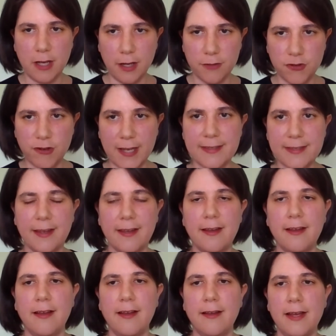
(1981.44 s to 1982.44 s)
addressing
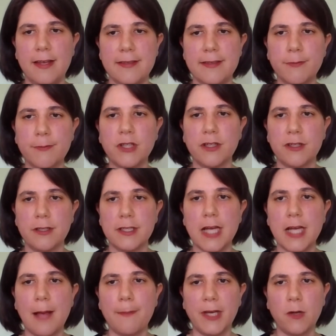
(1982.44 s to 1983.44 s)
a similar
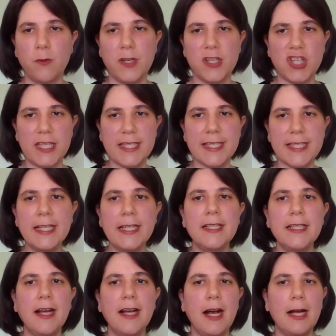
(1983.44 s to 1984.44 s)
topic, which is
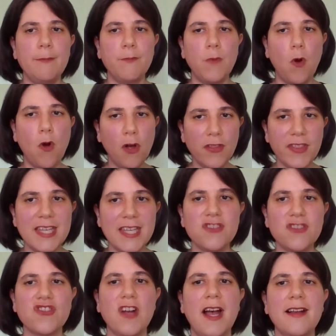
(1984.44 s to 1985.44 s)
all
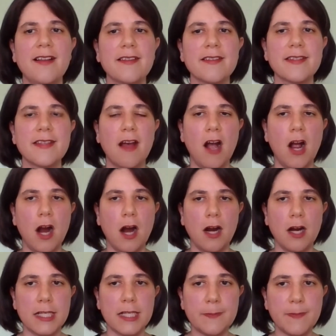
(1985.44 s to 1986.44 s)
these trials
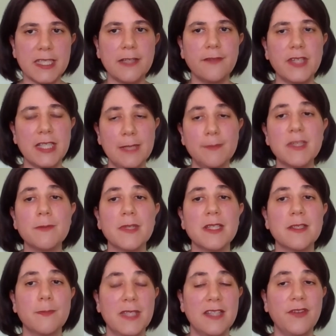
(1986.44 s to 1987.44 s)
seem to be
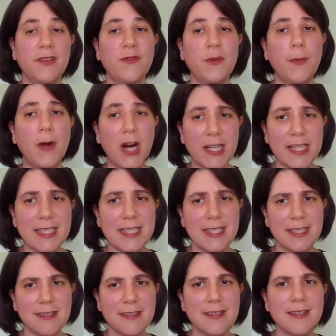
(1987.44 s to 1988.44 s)
specific for
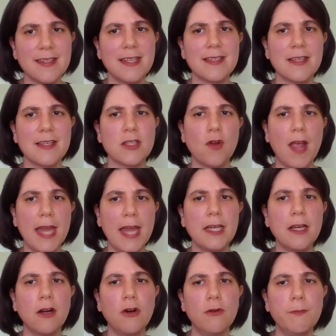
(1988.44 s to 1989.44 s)
Parkinson's disease. Is there
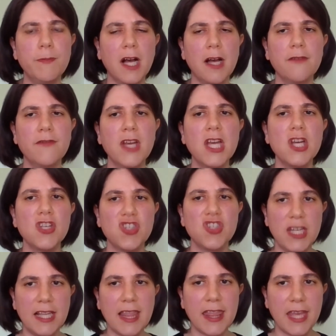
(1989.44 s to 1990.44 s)
any hope of
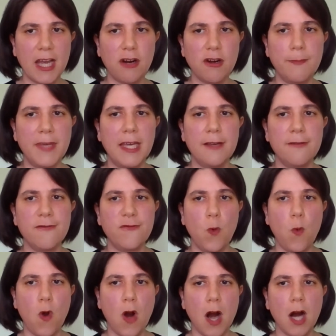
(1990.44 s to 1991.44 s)
gene therapy
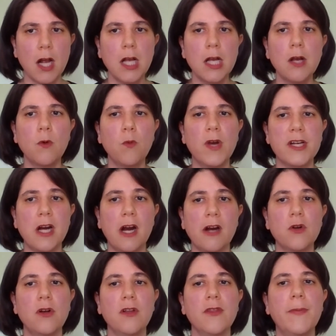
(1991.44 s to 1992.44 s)
for what are
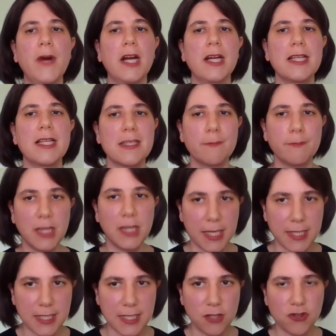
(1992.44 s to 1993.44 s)
called the Parkinson
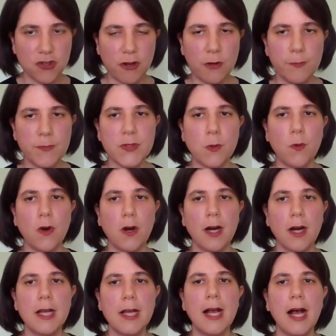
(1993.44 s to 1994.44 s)
plus syndromes
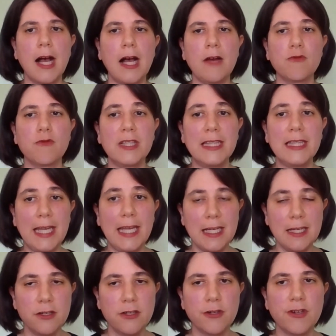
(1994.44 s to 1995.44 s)
or
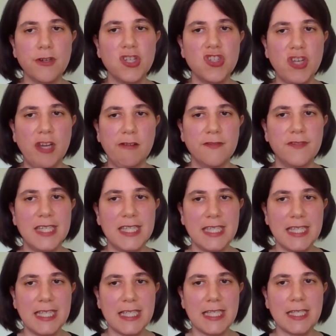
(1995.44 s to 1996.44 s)
related neurodegenerative
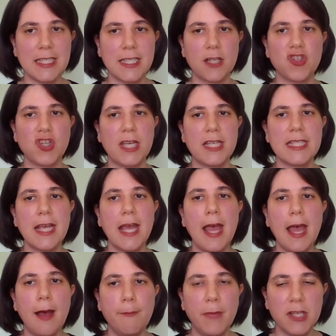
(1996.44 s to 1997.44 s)
diseases such as
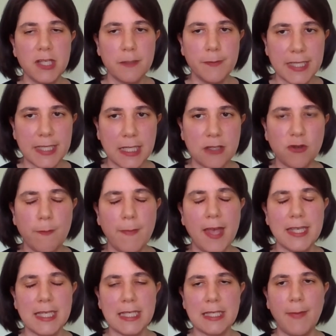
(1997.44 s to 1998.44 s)
multiple
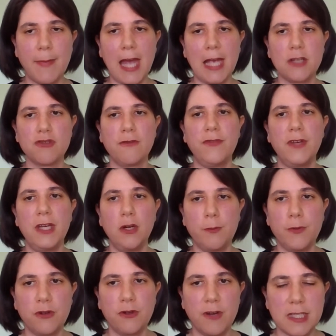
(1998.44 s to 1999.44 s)
system atrophy or
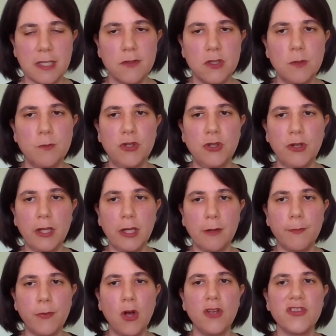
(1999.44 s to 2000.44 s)
progressive
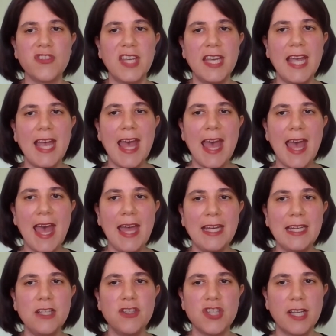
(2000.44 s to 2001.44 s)
supranuclear palsy?
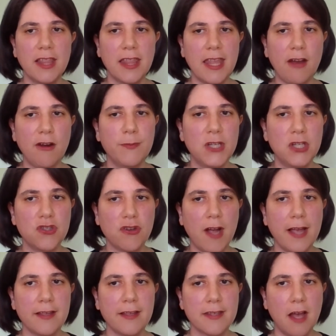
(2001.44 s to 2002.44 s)
Any gene therapy
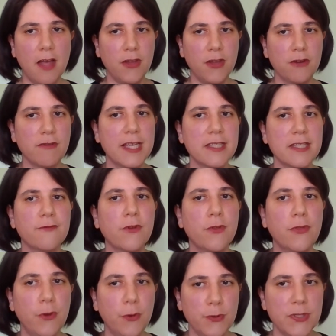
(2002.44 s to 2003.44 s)
trials on the horizon
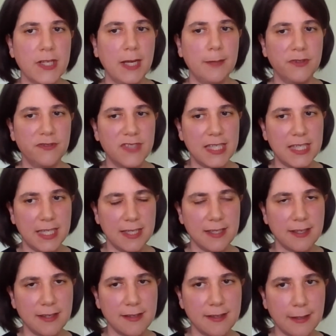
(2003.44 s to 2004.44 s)
for those type of
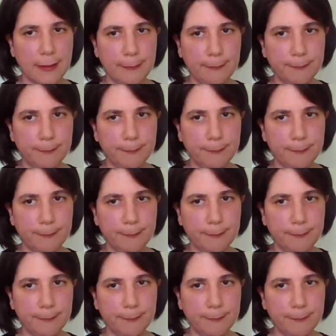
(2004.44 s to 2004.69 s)
diseases?